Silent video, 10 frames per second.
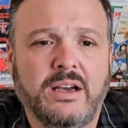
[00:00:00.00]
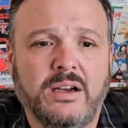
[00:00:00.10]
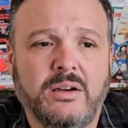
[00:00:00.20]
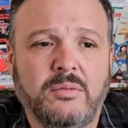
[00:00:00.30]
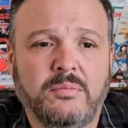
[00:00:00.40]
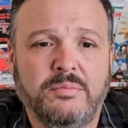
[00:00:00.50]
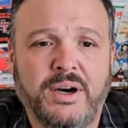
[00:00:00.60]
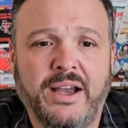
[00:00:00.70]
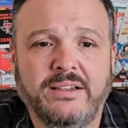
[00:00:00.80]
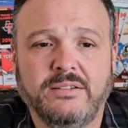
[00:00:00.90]

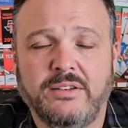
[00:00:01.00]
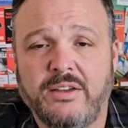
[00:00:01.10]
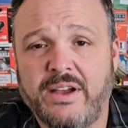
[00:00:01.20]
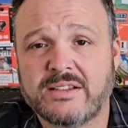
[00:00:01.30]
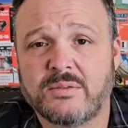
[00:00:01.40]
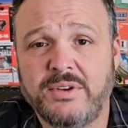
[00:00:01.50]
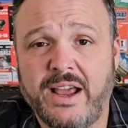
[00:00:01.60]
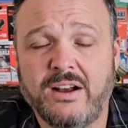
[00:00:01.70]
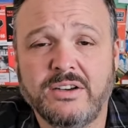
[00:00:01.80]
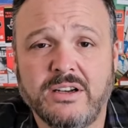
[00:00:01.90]
but they've had some
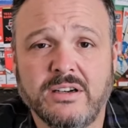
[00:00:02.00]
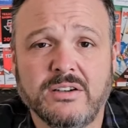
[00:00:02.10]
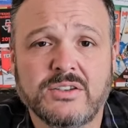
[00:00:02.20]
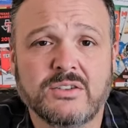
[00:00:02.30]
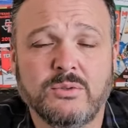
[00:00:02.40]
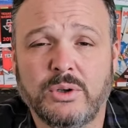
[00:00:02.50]
down years.